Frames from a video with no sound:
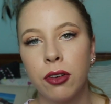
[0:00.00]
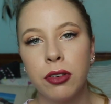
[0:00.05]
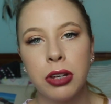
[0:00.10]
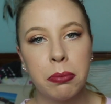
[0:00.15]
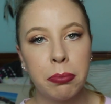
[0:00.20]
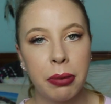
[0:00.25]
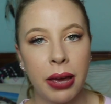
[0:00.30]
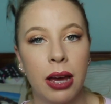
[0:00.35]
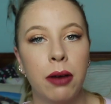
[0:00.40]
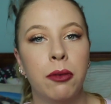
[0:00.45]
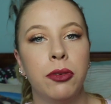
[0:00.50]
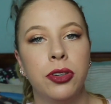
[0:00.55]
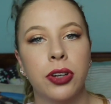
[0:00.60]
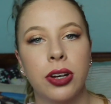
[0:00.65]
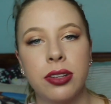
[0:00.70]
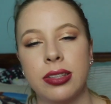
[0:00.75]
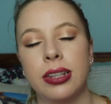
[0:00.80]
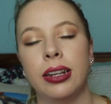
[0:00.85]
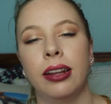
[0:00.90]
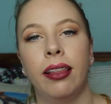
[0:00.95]
or your pet
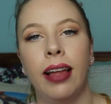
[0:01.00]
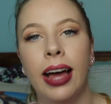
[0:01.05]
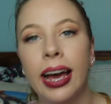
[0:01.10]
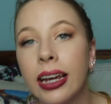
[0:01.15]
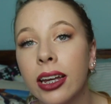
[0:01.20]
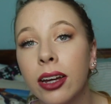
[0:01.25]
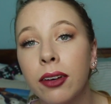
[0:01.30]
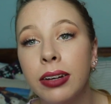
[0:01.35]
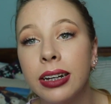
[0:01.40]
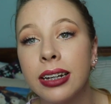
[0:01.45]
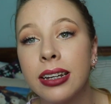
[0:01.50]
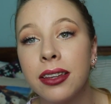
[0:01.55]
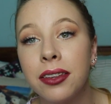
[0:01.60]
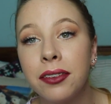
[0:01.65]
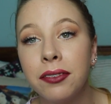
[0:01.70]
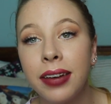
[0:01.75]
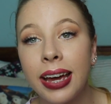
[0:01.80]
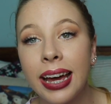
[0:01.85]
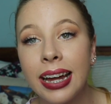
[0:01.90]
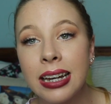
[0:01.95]
doesn't like going to
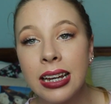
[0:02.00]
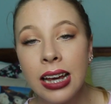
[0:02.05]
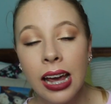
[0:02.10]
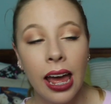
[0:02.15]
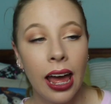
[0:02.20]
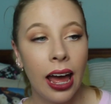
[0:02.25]
the vet,